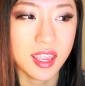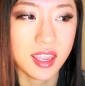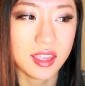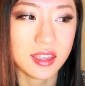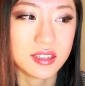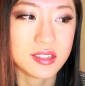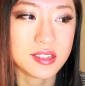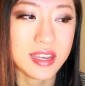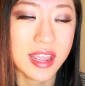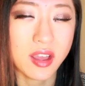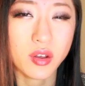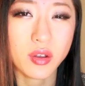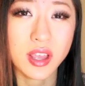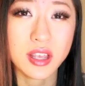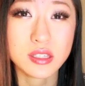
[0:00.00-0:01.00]
and
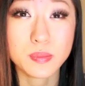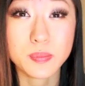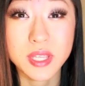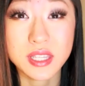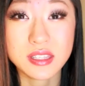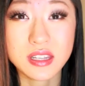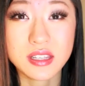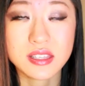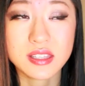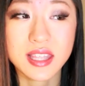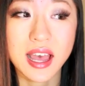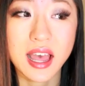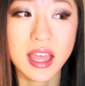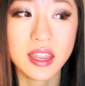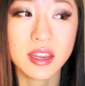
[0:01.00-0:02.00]
now has a business
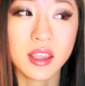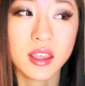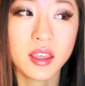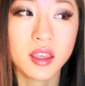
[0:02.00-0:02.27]
that,